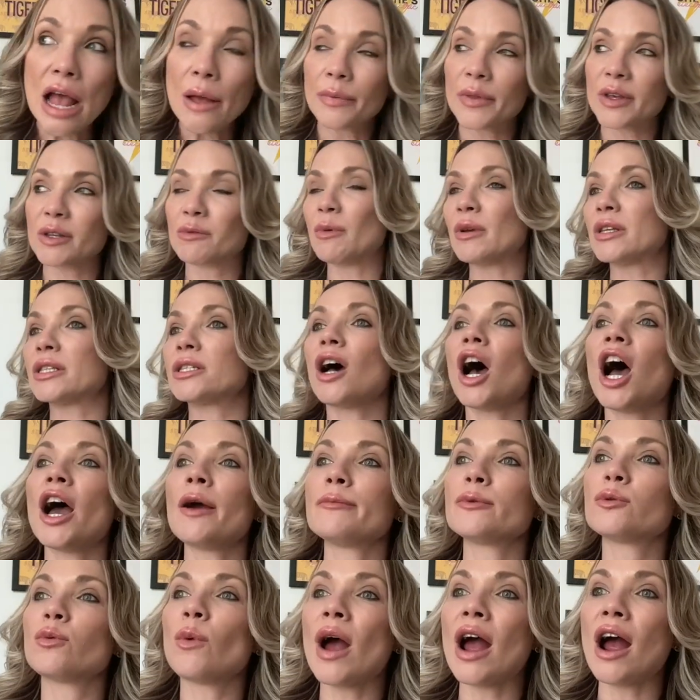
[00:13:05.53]
There's been
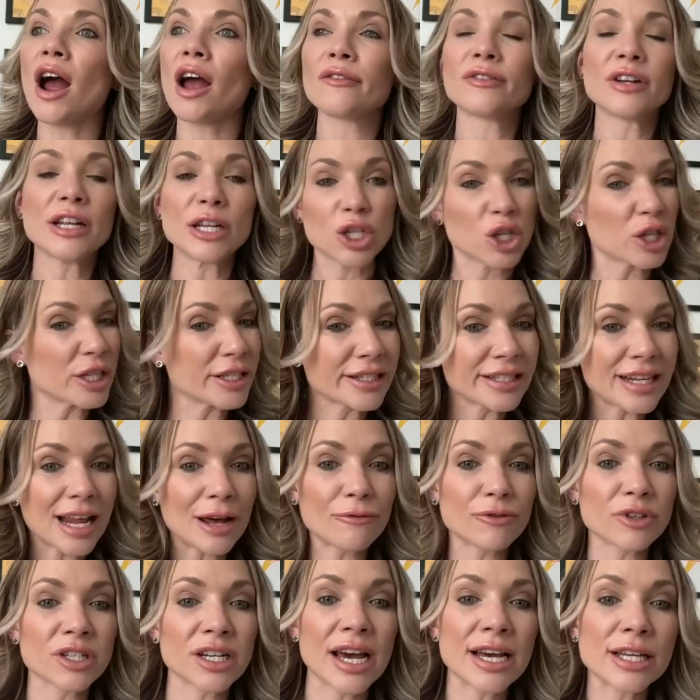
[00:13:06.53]
times where I've literally
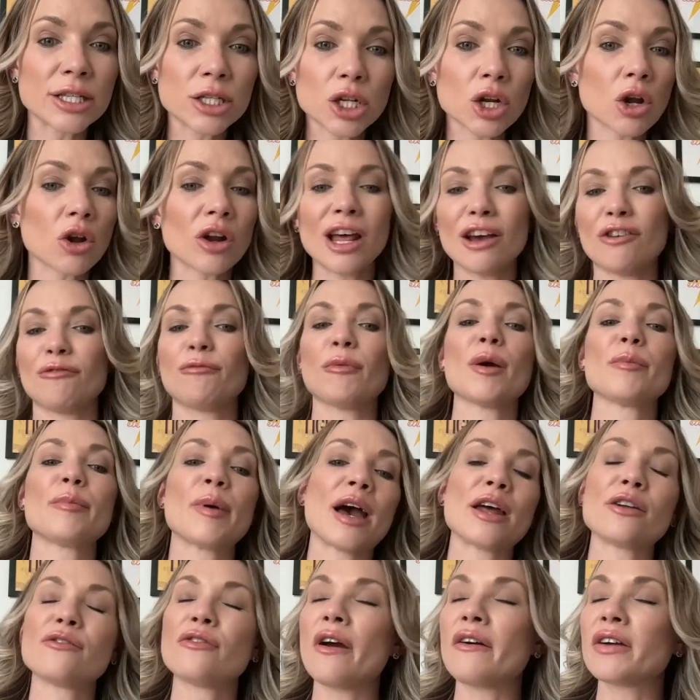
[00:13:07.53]
slept for days and not left my
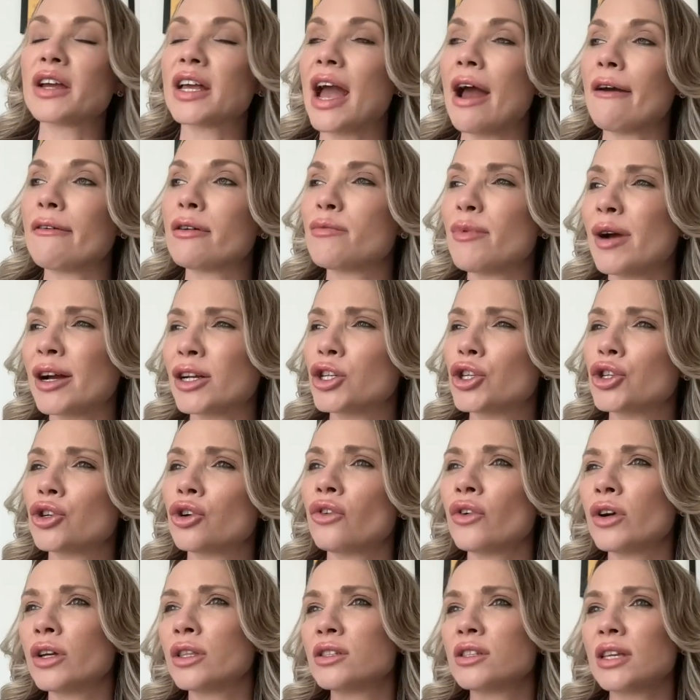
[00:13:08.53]
bed, very Carrie
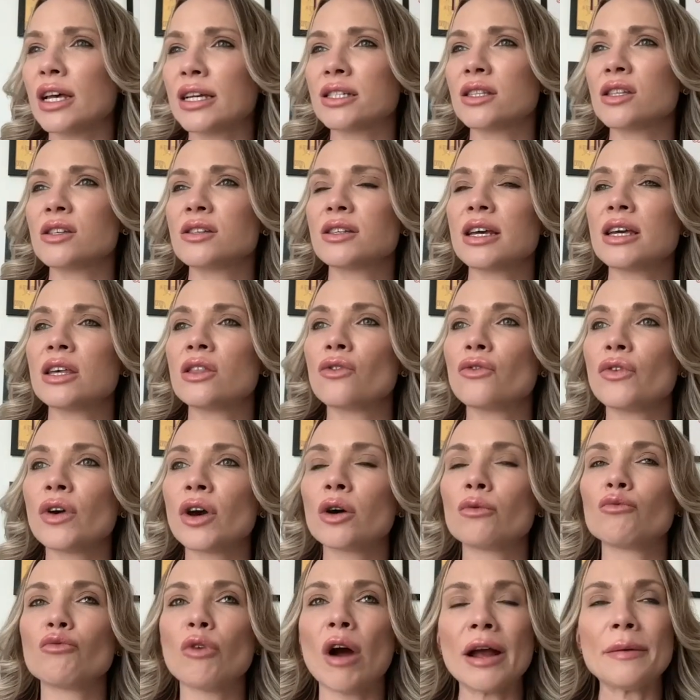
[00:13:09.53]
Bradshaw in Sex and the City, the
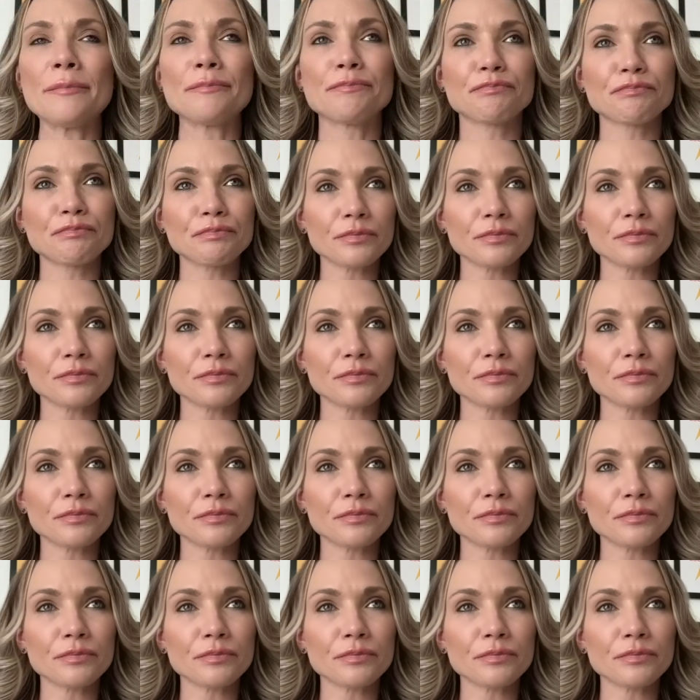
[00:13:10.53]
film, right?